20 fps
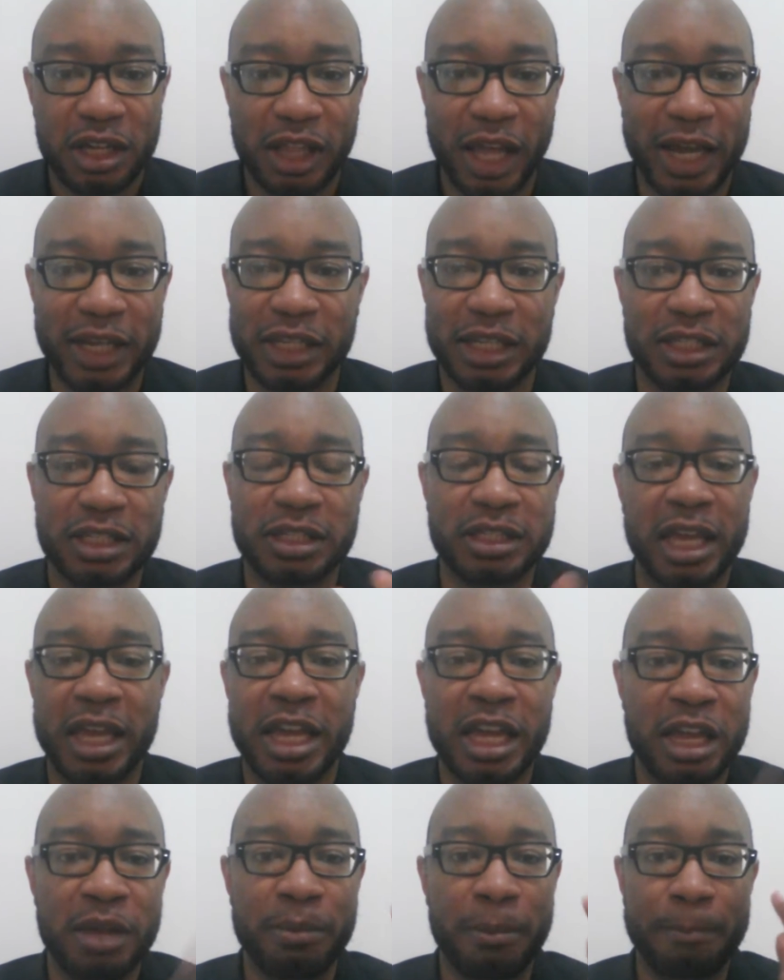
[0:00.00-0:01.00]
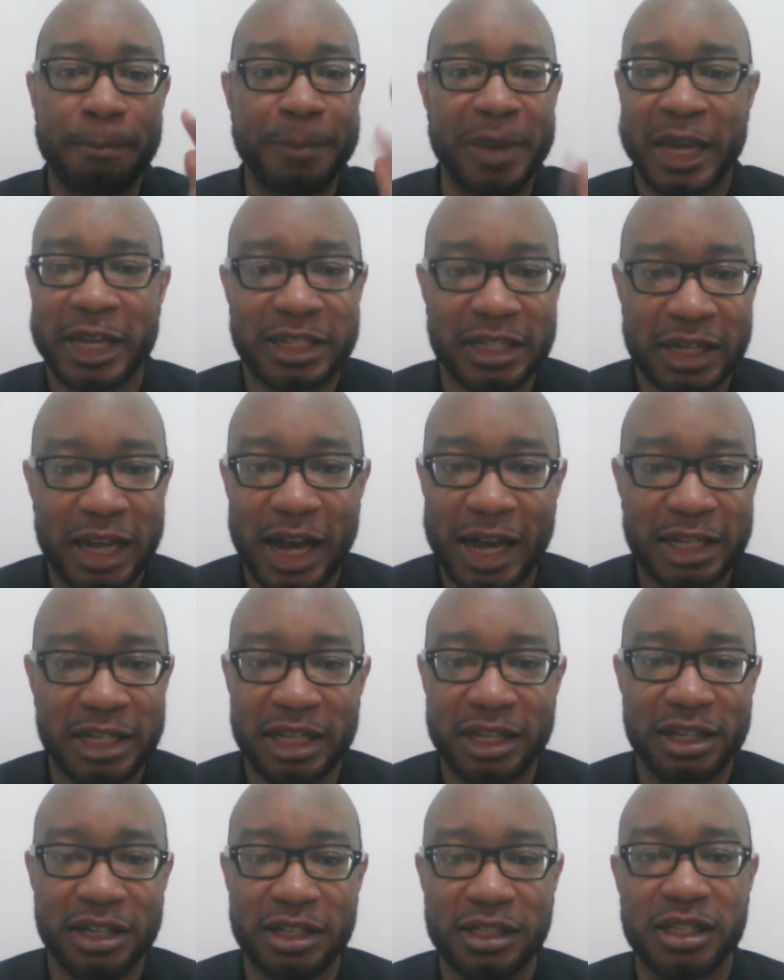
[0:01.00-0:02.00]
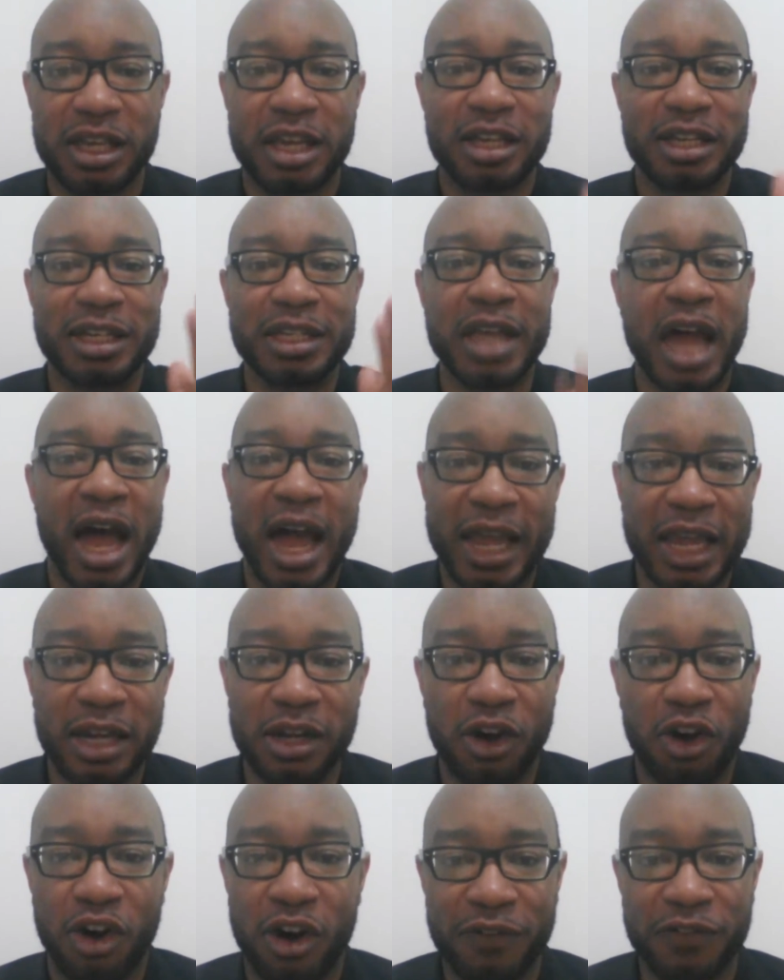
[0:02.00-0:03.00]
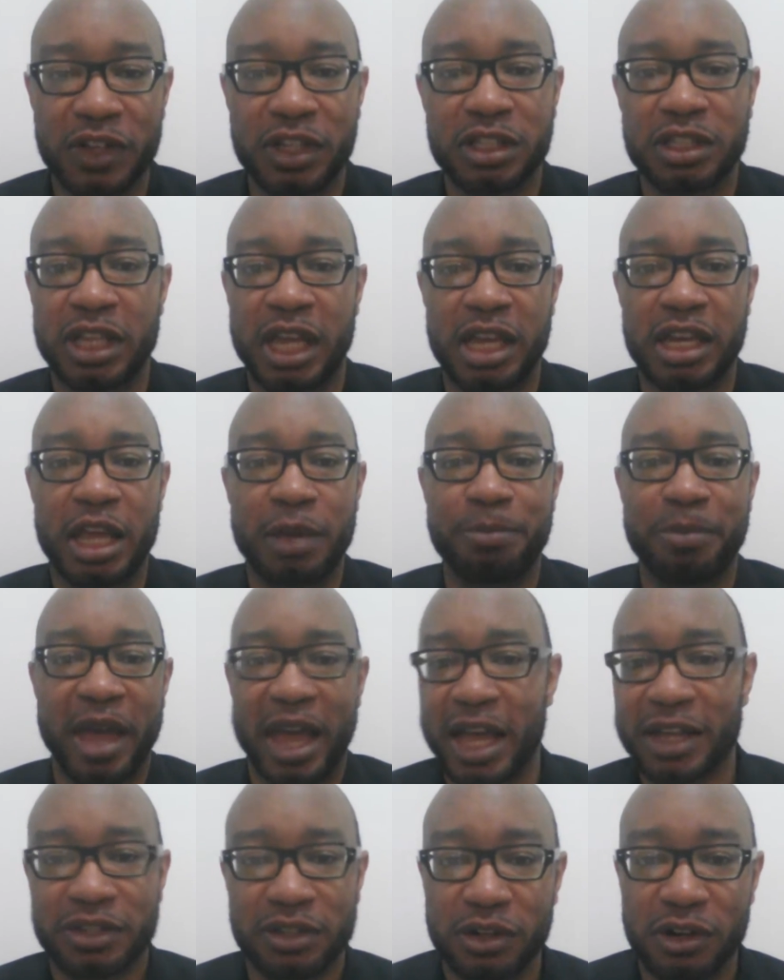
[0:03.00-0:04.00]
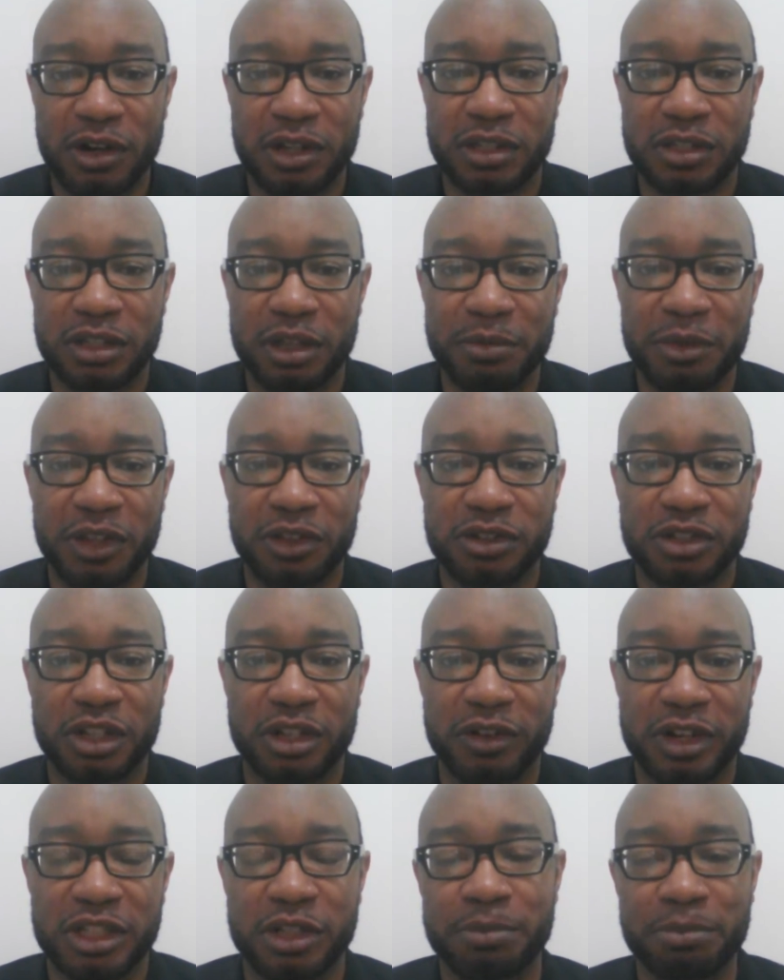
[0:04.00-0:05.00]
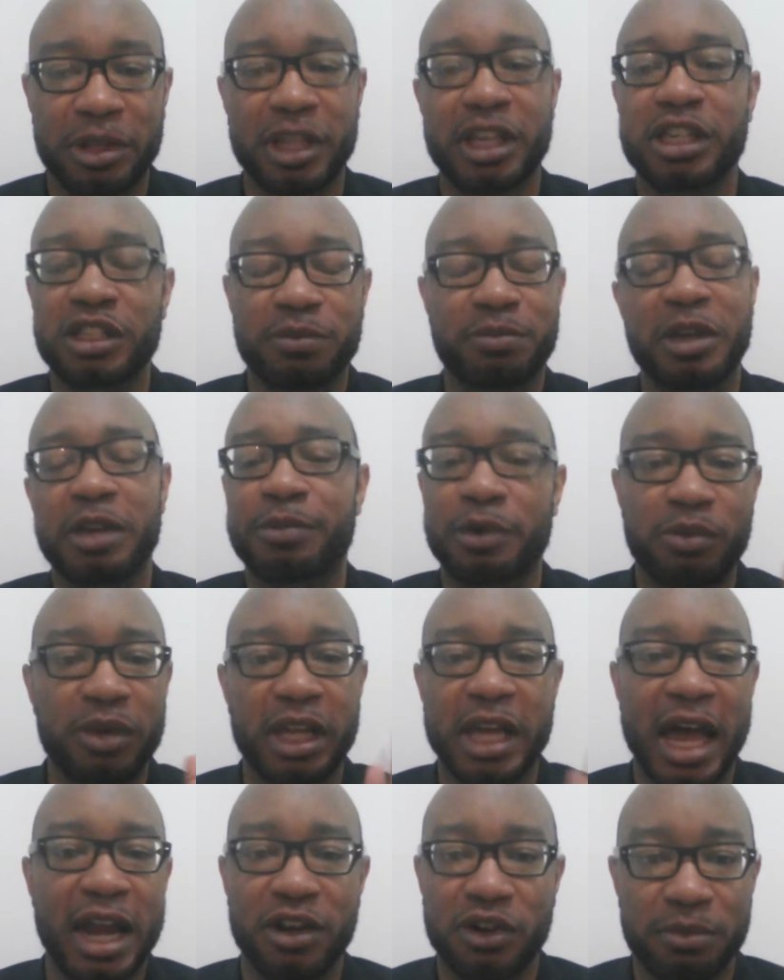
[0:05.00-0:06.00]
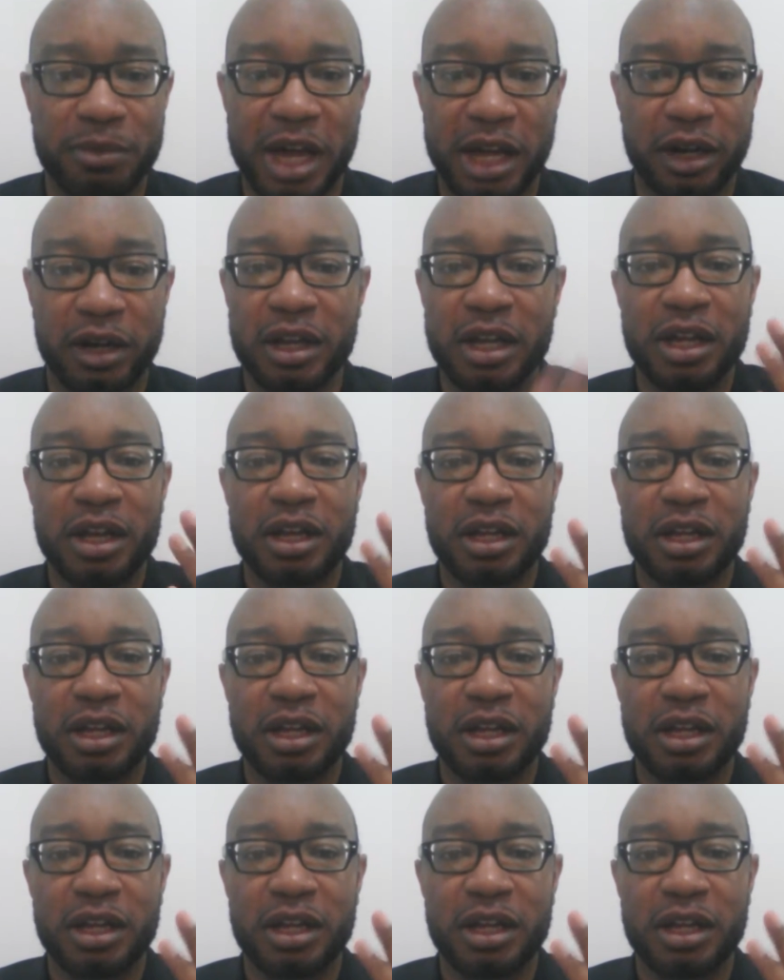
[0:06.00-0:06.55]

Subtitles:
Like the same bigoted ideas die in office and they pass it on to some other generation. Please, people, we got to do better.